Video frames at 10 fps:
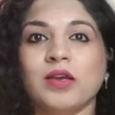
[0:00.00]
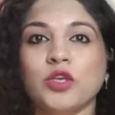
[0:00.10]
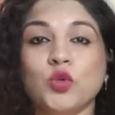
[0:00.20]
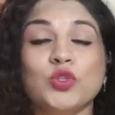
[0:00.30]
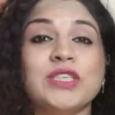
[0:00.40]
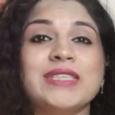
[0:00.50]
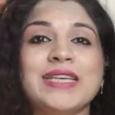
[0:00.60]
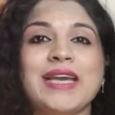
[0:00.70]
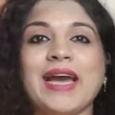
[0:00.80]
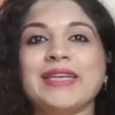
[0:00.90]

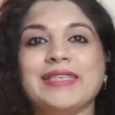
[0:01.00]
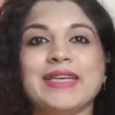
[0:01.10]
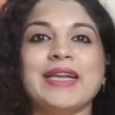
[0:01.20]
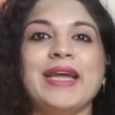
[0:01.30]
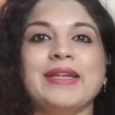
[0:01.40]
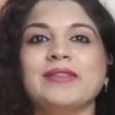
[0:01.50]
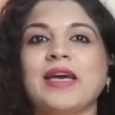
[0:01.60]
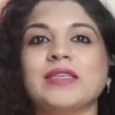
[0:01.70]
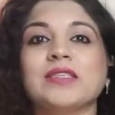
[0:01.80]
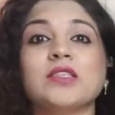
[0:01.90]
UGC had declared
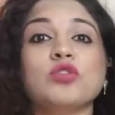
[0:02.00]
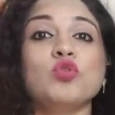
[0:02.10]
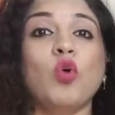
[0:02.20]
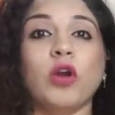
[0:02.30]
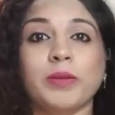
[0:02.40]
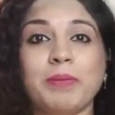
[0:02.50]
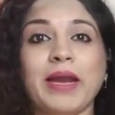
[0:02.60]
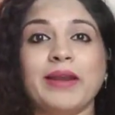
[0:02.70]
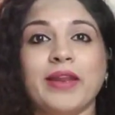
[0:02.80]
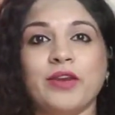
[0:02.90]
that it is not
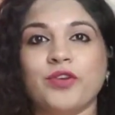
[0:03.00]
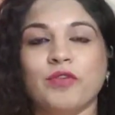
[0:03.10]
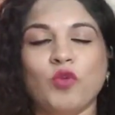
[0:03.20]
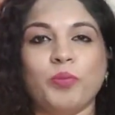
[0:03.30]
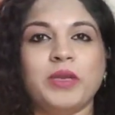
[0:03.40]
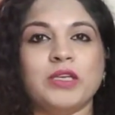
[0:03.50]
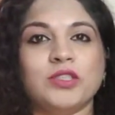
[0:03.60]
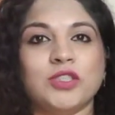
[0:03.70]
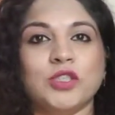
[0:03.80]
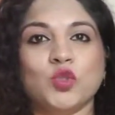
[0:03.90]
mandatory for
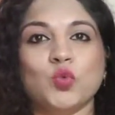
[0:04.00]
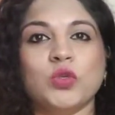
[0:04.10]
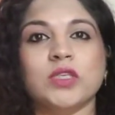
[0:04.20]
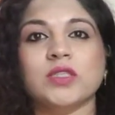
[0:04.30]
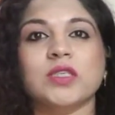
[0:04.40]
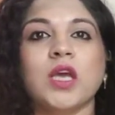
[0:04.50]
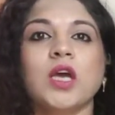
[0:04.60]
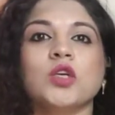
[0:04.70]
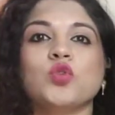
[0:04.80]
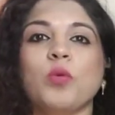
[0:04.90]
PhD students
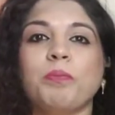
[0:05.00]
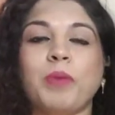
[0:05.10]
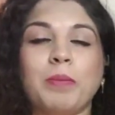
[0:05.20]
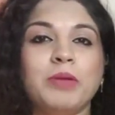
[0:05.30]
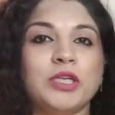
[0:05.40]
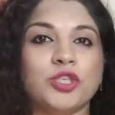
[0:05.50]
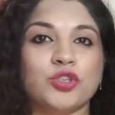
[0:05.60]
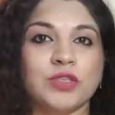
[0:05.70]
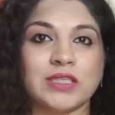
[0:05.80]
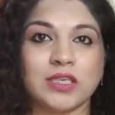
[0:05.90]
to
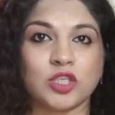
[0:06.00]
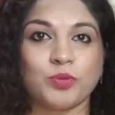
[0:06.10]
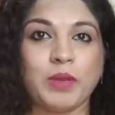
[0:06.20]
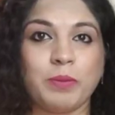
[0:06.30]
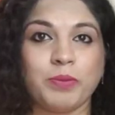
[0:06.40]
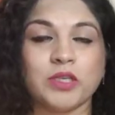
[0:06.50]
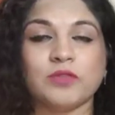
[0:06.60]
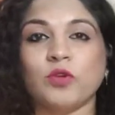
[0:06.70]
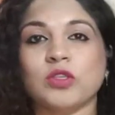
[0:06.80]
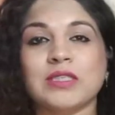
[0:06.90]
publish research
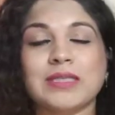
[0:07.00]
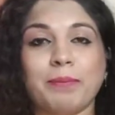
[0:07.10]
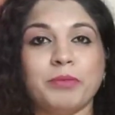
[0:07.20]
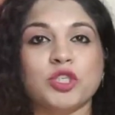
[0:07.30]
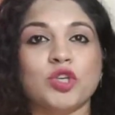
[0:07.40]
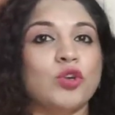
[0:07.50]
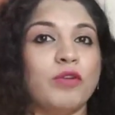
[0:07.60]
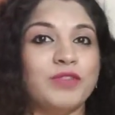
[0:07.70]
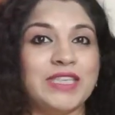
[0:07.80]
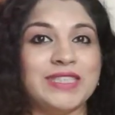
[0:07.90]
papers for the submission
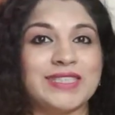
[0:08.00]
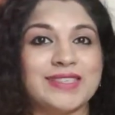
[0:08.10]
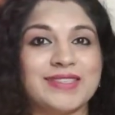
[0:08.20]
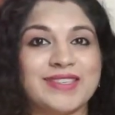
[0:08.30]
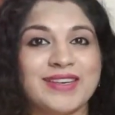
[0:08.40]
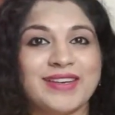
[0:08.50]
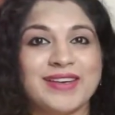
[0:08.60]
of thesis.